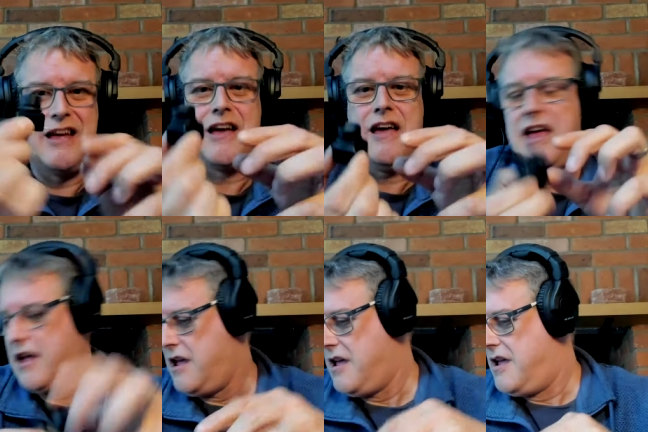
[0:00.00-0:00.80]
Okay.
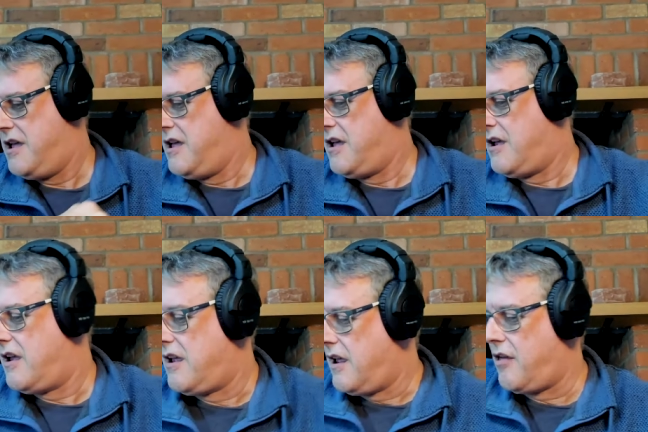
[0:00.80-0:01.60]

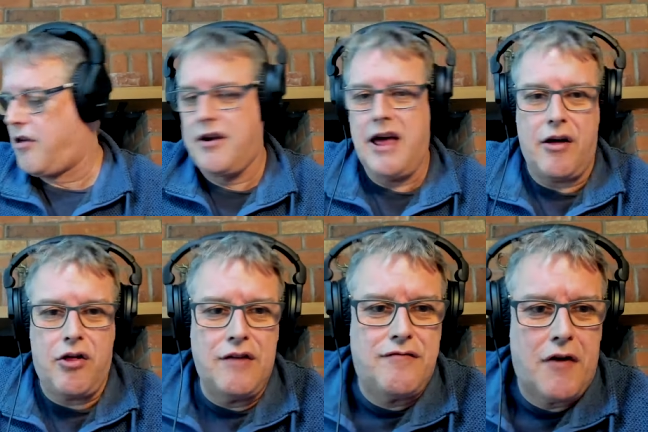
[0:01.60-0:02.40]
It's an
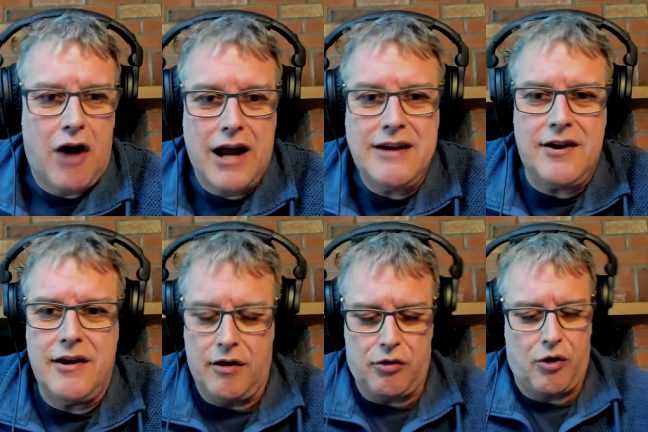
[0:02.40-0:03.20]
Xinfrared,
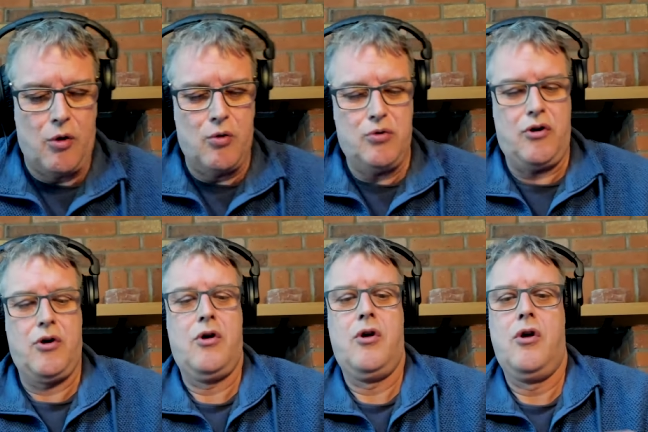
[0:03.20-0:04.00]
it's called,
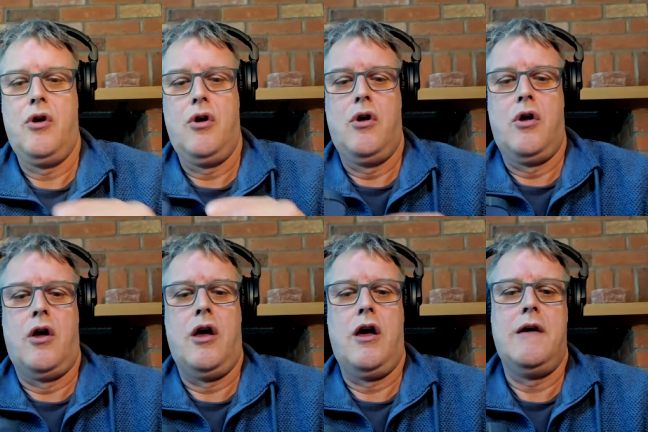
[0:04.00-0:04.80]

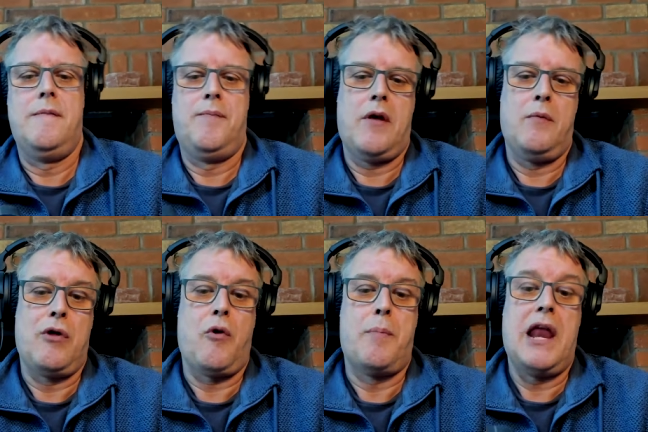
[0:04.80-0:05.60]
uh,
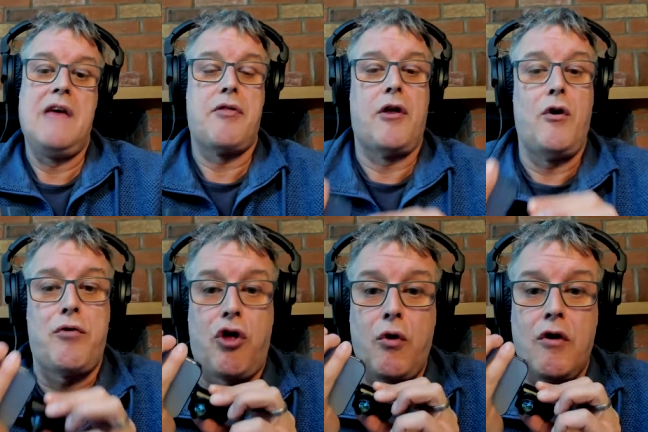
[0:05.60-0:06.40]
which I believe is an
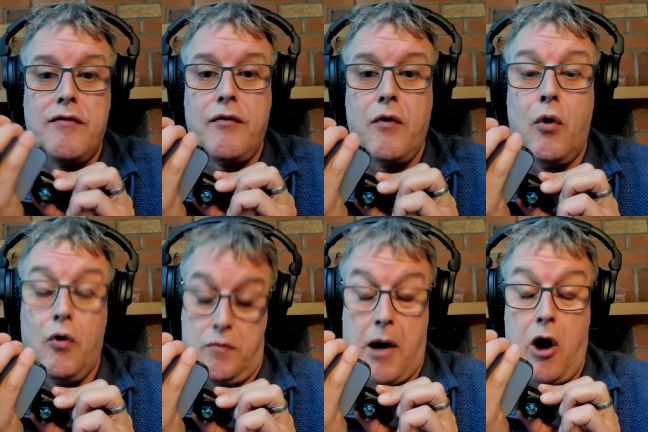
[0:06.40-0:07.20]
offshoot of
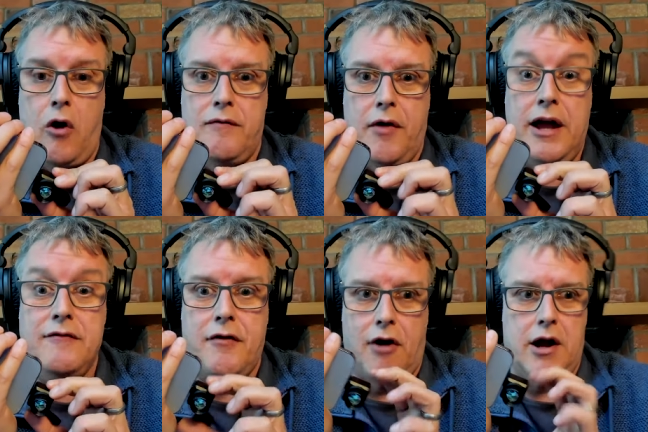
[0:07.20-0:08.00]
or part of the
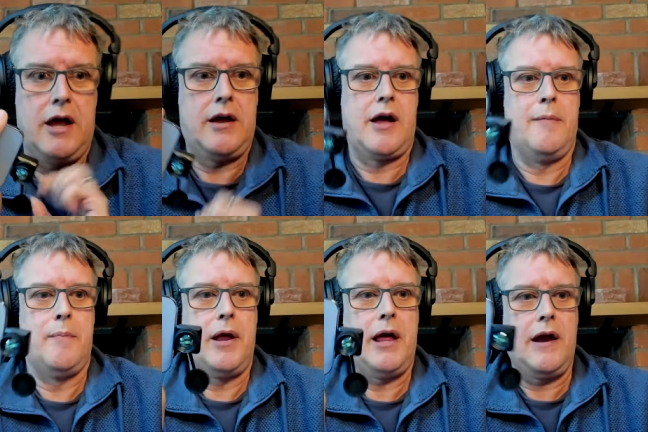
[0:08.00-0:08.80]
InfiRay
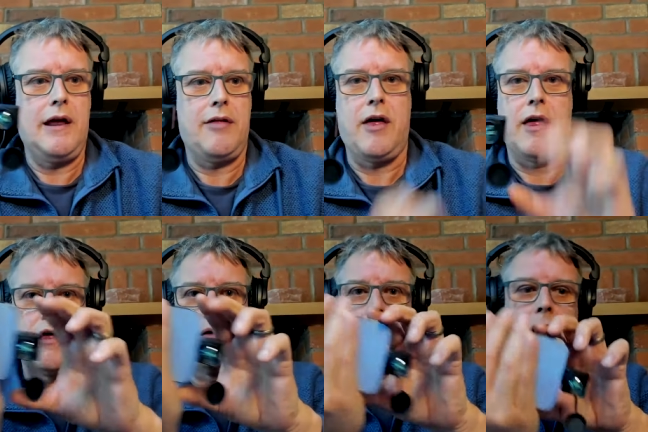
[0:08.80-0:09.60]
company. And that's it.
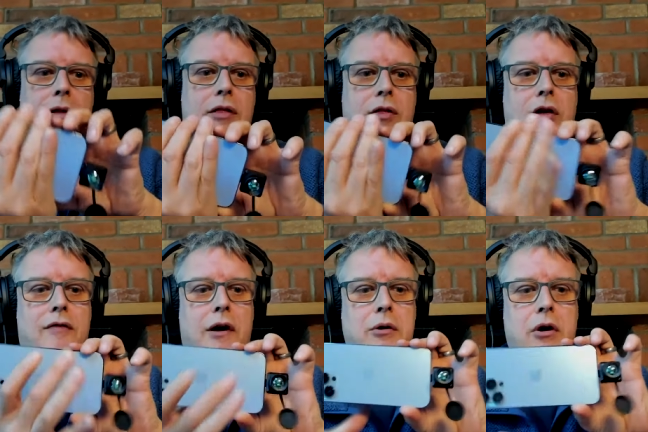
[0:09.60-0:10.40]
Plugs into your
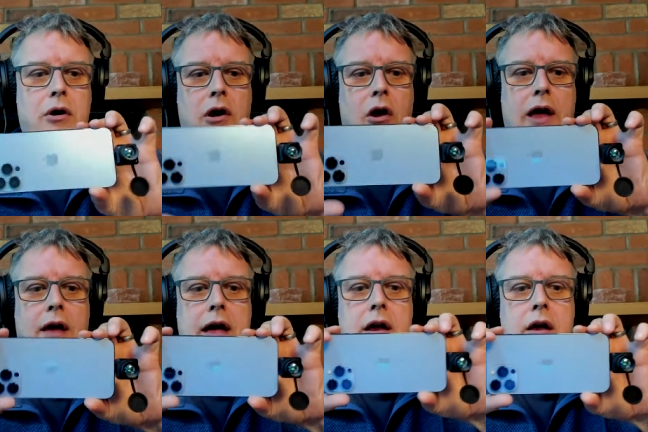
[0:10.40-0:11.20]
phone like
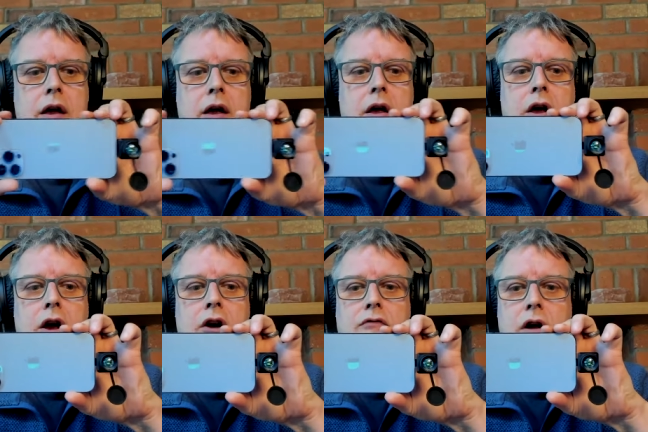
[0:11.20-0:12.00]
that,
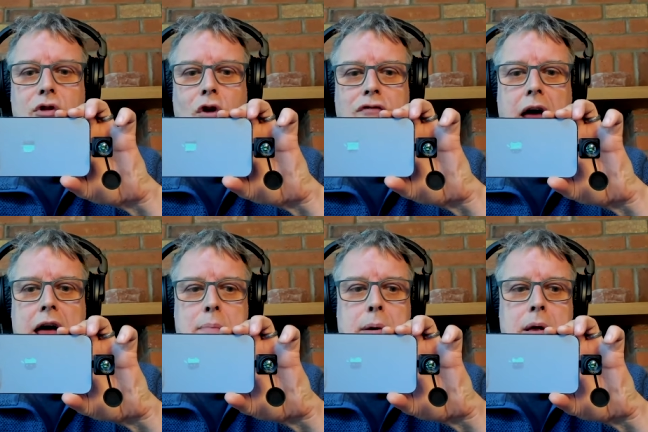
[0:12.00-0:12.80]
runs off an
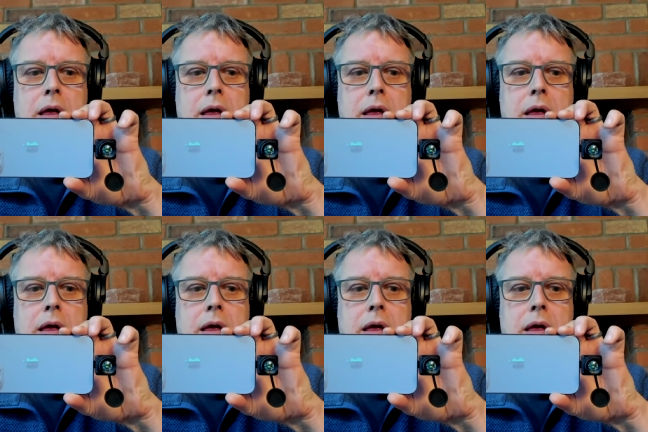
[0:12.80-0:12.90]
app,